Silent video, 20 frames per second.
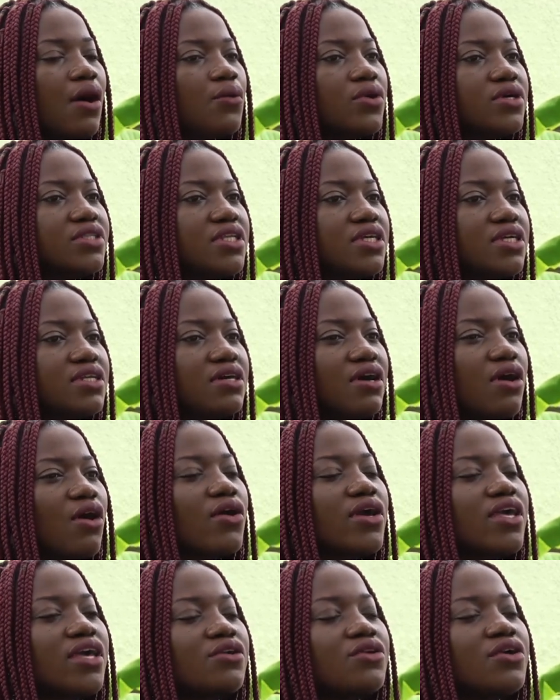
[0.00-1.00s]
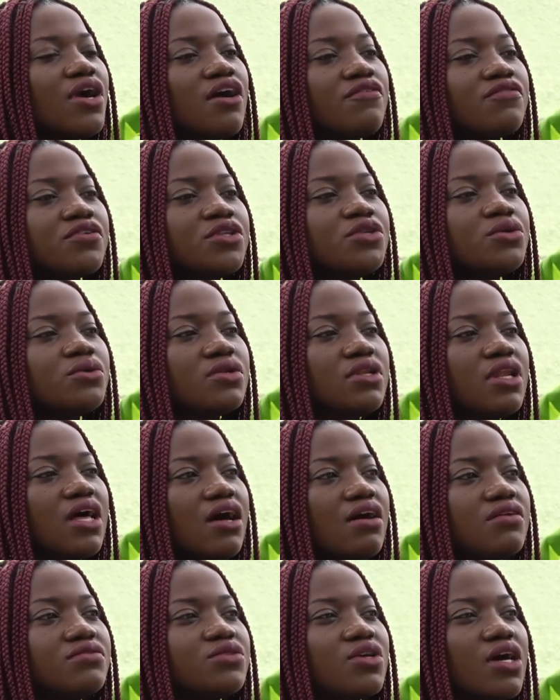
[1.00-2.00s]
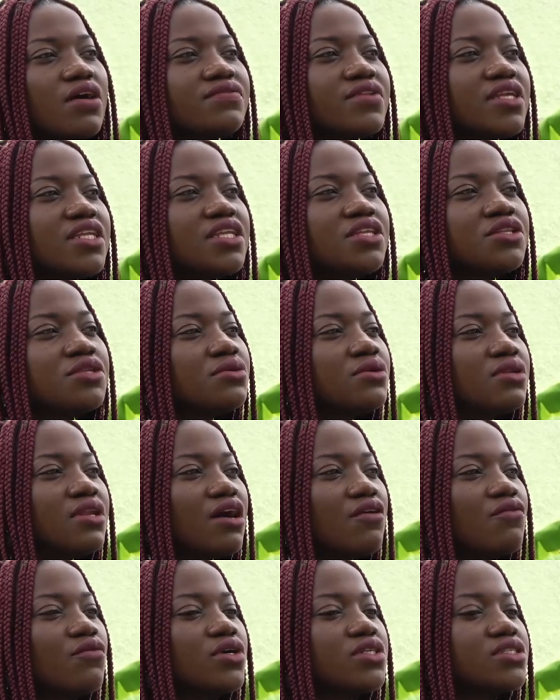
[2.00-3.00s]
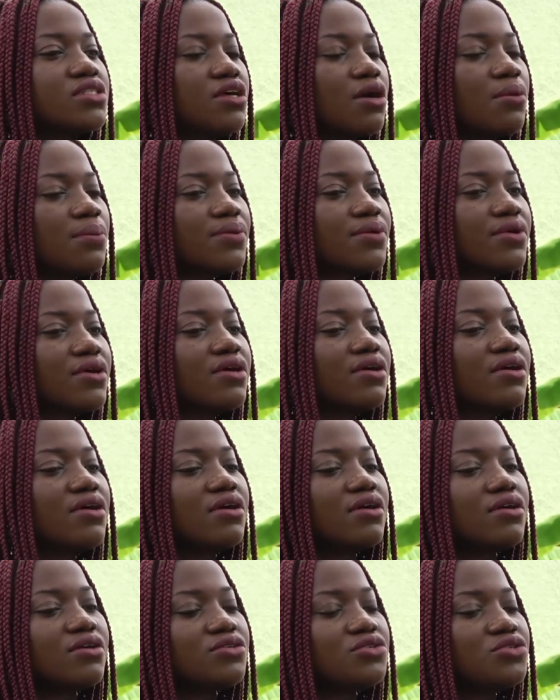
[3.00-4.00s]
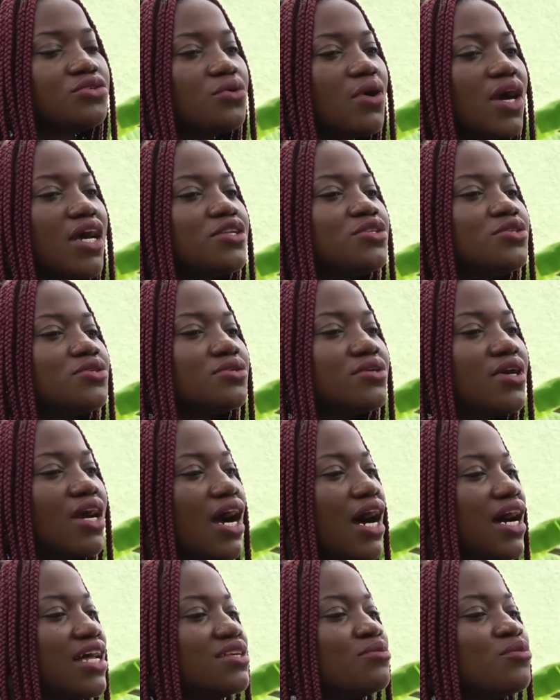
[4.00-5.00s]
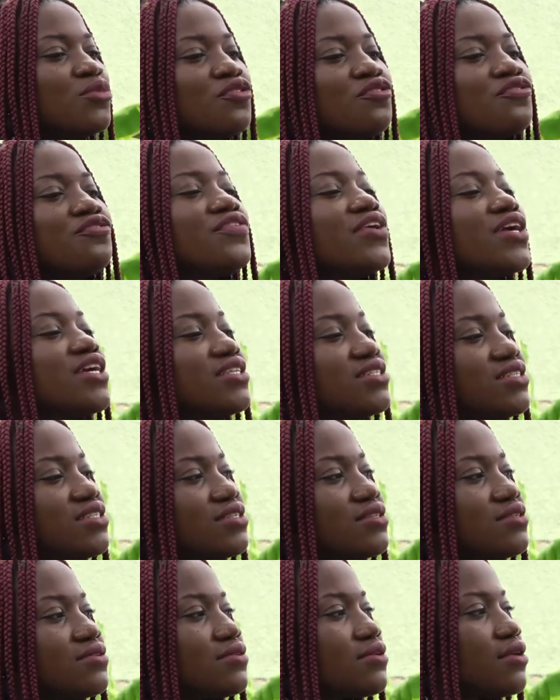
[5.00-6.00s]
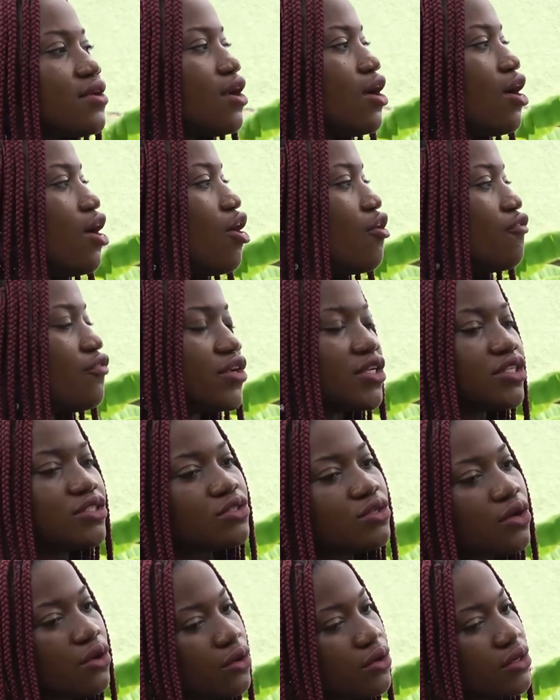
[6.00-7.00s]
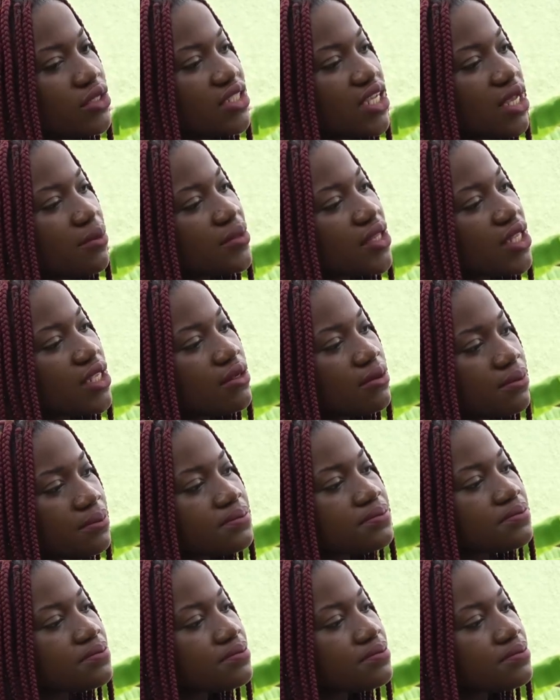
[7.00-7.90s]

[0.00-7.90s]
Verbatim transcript: I wanted, okay, you have your New Love. So after the New Love, what's up? Should I do a honeymoon phase for the song or something?